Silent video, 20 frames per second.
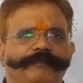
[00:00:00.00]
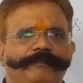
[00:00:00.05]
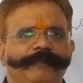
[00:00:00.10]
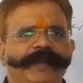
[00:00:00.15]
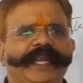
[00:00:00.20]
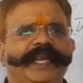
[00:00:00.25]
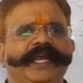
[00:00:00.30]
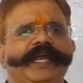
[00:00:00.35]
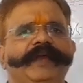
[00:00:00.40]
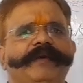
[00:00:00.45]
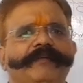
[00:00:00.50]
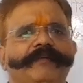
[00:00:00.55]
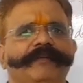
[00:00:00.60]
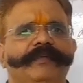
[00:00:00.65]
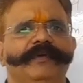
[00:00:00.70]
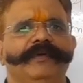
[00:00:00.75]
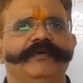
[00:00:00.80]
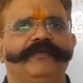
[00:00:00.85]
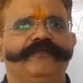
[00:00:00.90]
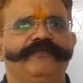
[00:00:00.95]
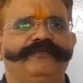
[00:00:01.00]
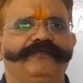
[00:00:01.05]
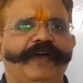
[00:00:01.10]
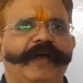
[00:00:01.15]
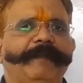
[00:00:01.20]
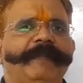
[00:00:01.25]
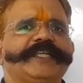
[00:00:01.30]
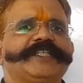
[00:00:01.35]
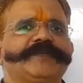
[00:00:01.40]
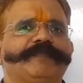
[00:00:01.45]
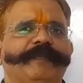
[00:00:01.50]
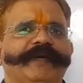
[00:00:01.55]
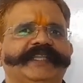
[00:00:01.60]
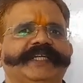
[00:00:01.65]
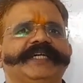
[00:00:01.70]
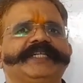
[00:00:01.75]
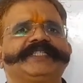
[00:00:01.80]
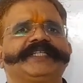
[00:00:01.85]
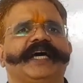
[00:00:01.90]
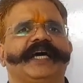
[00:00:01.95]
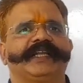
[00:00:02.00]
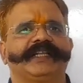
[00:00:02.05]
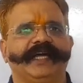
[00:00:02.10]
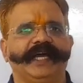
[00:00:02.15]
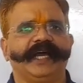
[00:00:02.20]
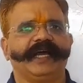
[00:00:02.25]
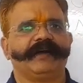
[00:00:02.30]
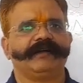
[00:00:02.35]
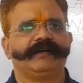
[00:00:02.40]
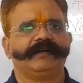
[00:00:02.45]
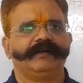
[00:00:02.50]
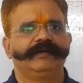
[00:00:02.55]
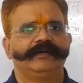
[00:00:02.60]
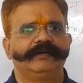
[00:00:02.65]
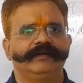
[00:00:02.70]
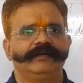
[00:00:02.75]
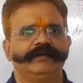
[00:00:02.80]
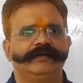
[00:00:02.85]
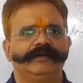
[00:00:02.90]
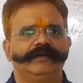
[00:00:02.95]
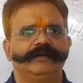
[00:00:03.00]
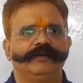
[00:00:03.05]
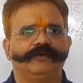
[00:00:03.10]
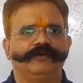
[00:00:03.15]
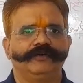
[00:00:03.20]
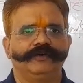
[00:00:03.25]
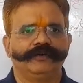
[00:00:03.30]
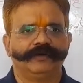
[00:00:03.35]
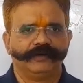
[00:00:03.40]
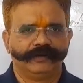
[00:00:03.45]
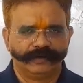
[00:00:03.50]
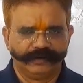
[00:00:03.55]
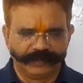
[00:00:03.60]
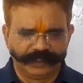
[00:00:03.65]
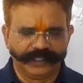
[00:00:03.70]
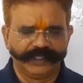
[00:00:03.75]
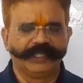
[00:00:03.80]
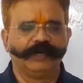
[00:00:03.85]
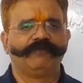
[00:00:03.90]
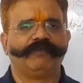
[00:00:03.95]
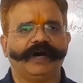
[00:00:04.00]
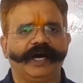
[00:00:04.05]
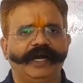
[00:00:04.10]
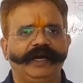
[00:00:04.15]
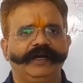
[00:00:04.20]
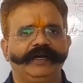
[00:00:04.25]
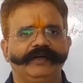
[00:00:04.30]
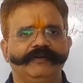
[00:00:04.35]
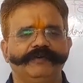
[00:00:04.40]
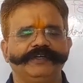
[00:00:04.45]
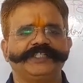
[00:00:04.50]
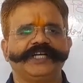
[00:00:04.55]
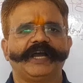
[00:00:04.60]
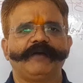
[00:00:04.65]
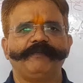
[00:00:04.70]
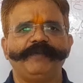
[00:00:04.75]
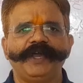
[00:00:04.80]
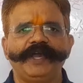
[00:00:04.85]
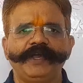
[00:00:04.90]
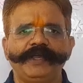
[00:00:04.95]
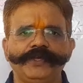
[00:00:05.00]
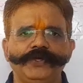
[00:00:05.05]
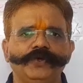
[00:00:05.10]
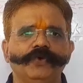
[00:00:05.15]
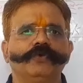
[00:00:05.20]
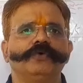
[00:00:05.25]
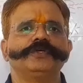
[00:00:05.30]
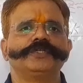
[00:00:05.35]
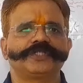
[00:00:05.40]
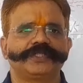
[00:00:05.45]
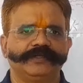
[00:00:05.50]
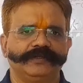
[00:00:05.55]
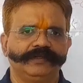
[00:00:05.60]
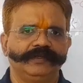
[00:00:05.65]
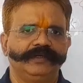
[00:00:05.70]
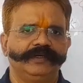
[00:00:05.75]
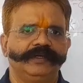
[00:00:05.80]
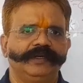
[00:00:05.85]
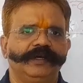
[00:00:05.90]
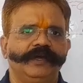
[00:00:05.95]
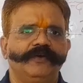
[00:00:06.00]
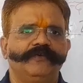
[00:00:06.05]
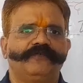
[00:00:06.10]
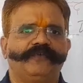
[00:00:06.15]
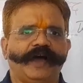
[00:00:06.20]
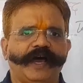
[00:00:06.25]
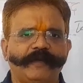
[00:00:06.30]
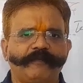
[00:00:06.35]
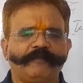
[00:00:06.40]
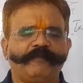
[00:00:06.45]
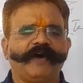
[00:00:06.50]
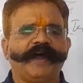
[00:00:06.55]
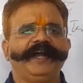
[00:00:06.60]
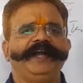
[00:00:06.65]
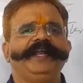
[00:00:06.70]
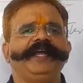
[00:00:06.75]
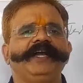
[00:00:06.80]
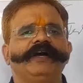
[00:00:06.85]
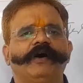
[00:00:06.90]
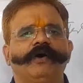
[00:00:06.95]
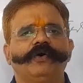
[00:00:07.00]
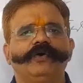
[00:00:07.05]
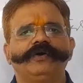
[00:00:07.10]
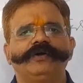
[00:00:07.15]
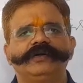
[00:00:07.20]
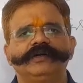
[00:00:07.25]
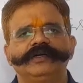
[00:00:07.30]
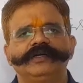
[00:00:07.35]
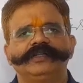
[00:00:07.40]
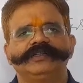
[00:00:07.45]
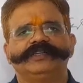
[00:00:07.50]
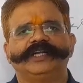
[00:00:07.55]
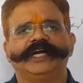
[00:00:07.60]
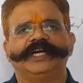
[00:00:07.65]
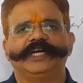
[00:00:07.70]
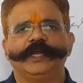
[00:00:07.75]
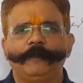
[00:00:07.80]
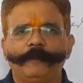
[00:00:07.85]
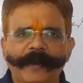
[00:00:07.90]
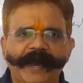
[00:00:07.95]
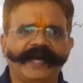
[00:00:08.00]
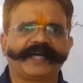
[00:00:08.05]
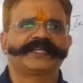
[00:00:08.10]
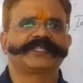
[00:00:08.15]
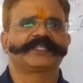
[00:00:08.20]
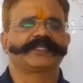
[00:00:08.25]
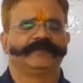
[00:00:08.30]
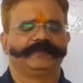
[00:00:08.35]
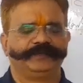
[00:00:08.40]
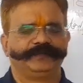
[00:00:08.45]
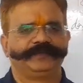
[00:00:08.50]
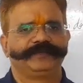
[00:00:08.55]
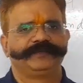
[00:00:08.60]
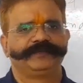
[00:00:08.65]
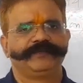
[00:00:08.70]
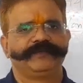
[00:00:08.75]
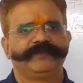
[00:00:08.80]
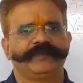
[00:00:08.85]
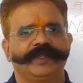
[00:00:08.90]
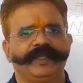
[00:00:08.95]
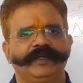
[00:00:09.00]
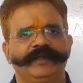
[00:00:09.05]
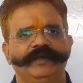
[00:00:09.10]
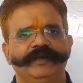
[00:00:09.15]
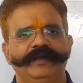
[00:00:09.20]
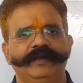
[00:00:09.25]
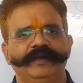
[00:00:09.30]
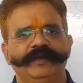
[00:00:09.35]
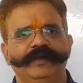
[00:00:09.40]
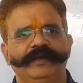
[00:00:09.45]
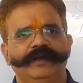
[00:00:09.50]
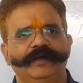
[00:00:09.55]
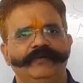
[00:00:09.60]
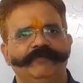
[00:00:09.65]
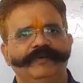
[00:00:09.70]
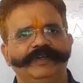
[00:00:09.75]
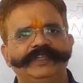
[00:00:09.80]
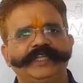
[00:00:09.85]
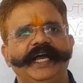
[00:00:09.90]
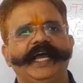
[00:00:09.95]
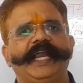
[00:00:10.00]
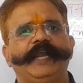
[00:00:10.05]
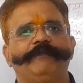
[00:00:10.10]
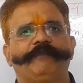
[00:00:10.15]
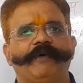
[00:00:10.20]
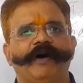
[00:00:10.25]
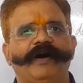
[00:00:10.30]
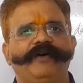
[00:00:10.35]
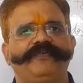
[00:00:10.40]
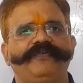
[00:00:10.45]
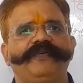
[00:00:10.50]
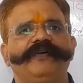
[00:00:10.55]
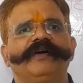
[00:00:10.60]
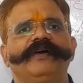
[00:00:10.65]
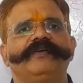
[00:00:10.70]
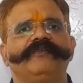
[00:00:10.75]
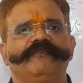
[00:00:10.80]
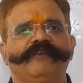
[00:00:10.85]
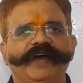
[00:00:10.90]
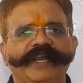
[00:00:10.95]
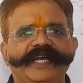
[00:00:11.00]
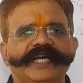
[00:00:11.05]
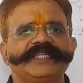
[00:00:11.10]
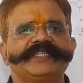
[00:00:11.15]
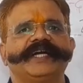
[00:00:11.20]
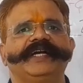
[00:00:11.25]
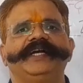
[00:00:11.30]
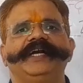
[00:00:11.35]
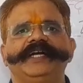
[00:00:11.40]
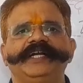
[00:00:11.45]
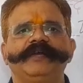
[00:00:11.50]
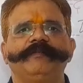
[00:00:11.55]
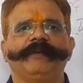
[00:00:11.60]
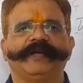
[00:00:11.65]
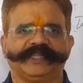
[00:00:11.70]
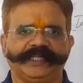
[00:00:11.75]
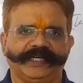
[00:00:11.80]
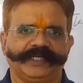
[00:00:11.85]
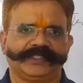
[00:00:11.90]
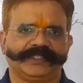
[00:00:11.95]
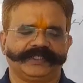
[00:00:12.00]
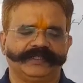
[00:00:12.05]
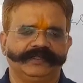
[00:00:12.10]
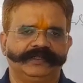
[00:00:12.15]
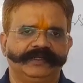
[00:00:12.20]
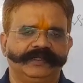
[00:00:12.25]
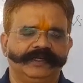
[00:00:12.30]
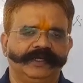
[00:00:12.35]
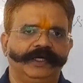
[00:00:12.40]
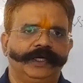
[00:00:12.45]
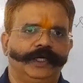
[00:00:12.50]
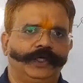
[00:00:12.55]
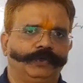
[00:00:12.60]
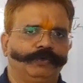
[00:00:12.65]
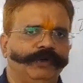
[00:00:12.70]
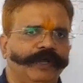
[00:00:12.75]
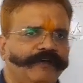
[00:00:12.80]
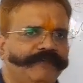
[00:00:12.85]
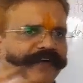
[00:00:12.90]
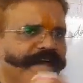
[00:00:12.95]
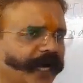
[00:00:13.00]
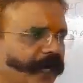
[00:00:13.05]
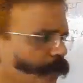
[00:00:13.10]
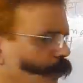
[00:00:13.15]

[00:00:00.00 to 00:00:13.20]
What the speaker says: many famous methods are there in the world which are being used for finding out the defects with the help of various entity methods. Today we are